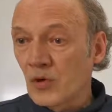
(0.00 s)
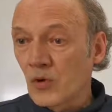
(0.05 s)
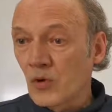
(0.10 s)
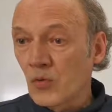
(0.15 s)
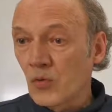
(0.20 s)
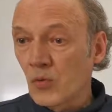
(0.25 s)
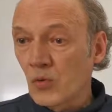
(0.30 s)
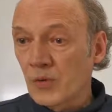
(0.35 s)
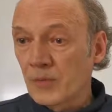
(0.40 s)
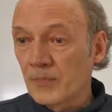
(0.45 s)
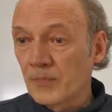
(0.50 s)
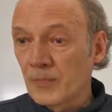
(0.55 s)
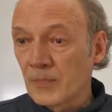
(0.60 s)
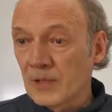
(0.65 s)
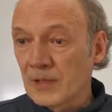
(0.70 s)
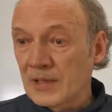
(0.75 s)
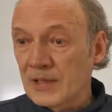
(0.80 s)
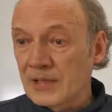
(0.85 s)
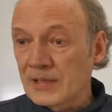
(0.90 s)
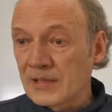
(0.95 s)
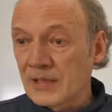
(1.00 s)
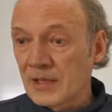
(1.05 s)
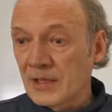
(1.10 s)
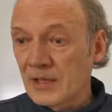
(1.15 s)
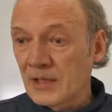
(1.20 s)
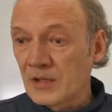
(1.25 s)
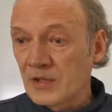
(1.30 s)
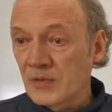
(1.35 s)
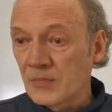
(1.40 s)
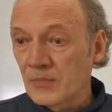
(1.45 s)
coal,
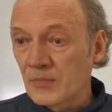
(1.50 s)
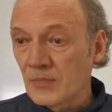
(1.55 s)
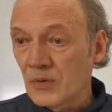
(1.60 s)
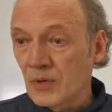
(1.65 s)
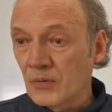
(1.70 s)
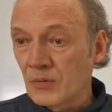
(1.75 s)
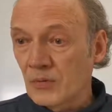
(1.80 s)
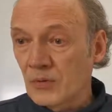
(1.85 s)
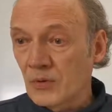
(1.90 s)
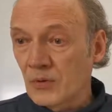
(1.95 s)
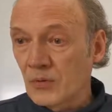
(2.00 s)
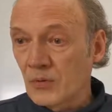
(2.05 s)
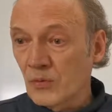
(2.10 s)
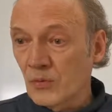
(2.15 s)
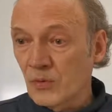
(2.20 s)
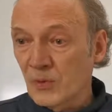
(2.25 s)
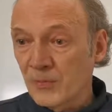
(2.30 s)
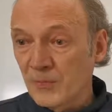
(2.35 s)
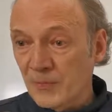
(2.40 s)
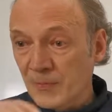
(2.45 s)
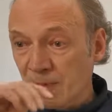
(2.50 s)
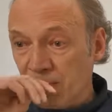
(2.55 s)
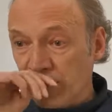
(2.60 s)
lignite, brown coal.